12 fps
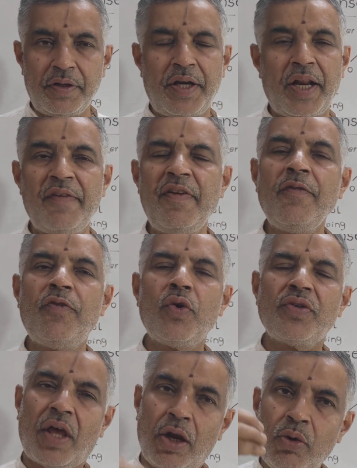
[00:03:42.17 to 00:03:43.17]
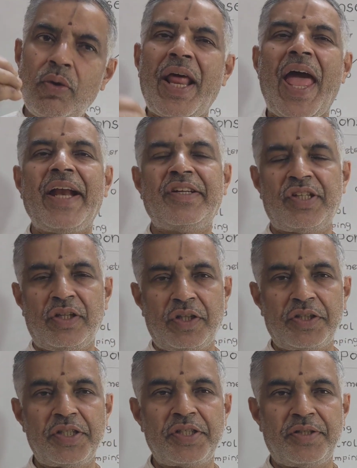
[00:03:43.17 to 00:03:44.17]
driving force alone acts on
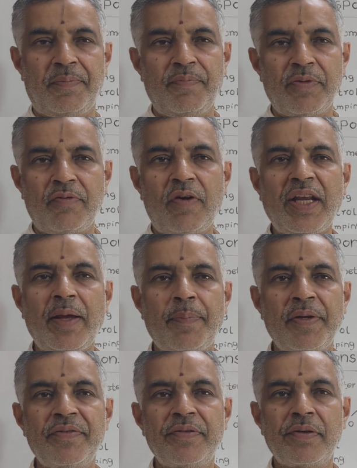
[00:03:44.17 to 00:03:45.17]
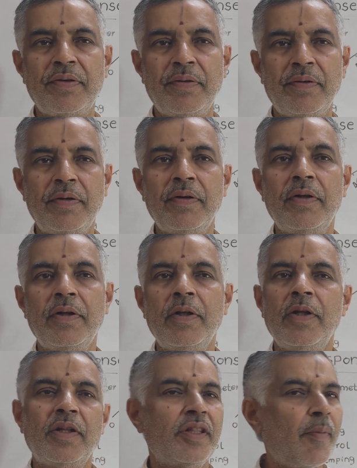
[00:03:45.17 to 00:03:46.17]
the system, what happens?
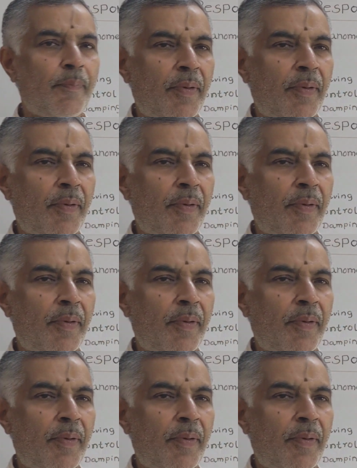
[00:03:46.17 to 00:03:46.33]
The